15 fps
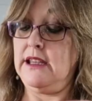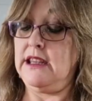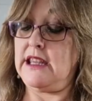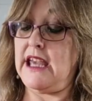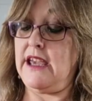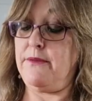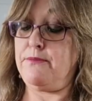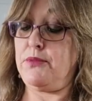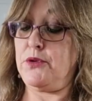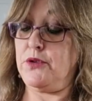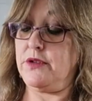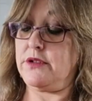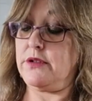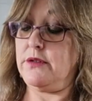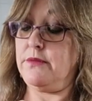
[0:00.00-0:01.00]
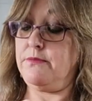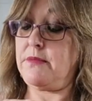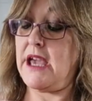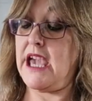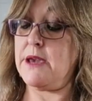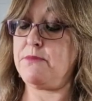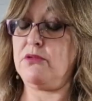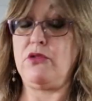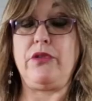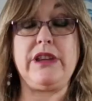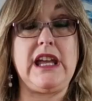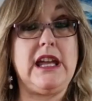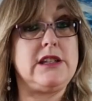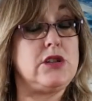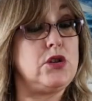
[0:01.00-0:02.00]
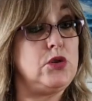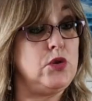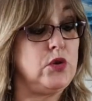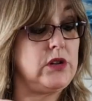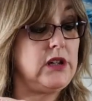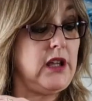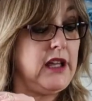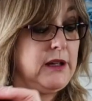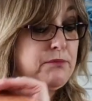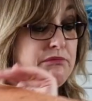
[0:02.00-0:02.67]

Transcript: they've put paper on there to look like